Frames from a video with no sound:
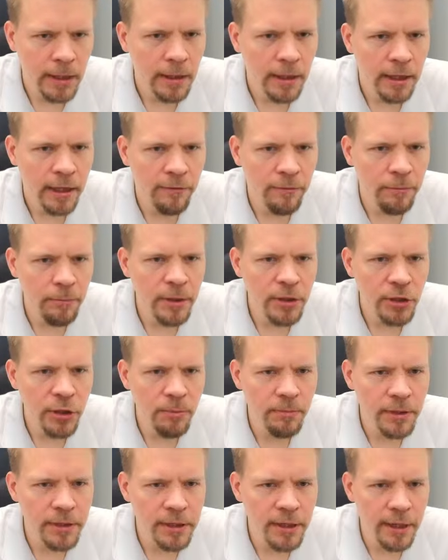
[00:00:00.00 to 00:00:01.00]
If
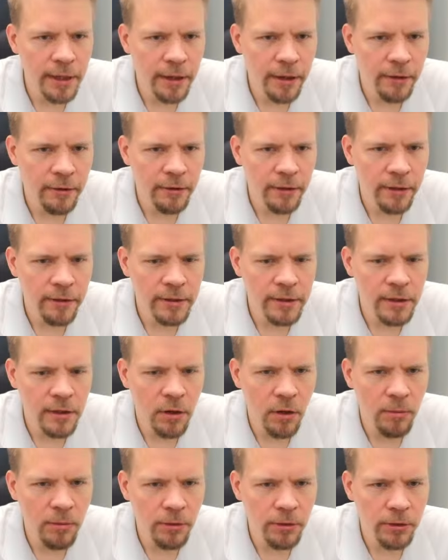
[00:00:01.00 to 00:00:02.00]
bishop is here, there is
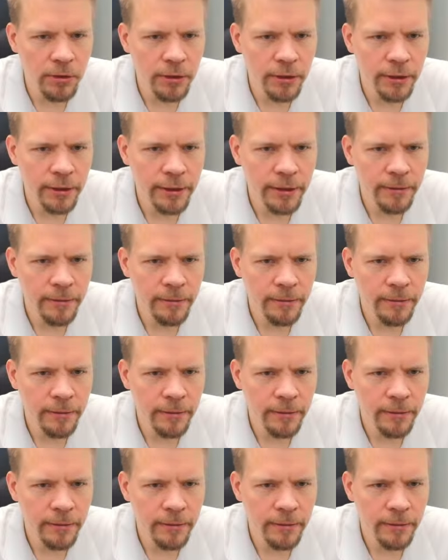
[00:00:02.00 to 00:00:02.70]
common